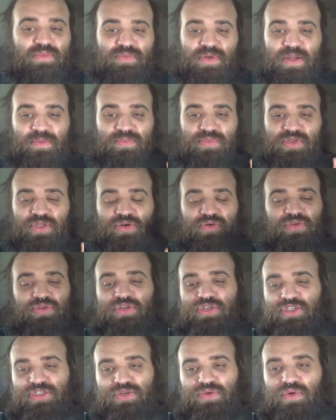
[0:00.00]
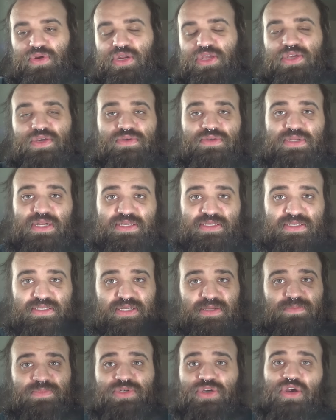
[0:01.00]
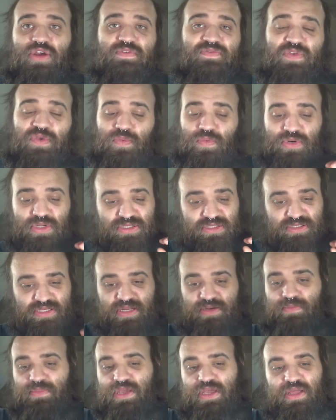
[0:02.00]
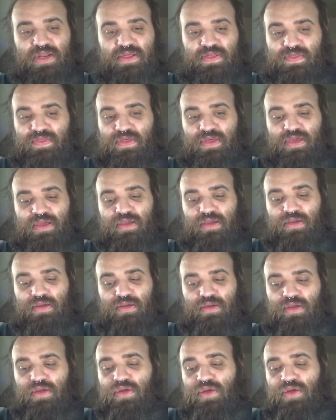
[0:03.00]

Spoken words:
I'm literally just going to use it as a tip jar. If you want to send me anything,